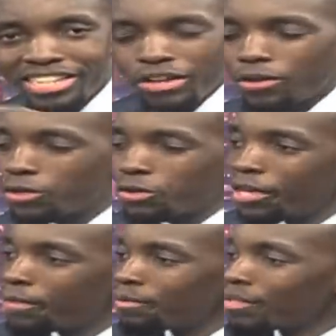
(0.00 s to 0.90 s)
shout out to
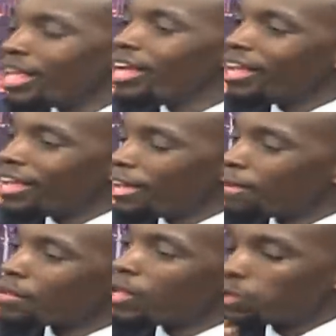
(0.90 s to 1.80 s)
Willis. Yeah,
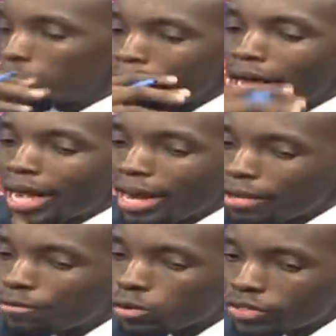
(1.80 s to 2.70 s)
so inakanga
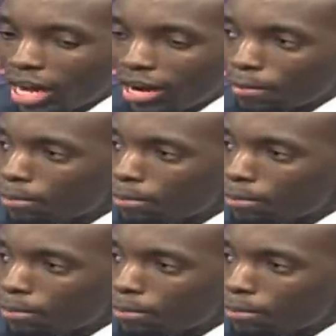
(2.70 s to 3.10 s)
hivyo sana.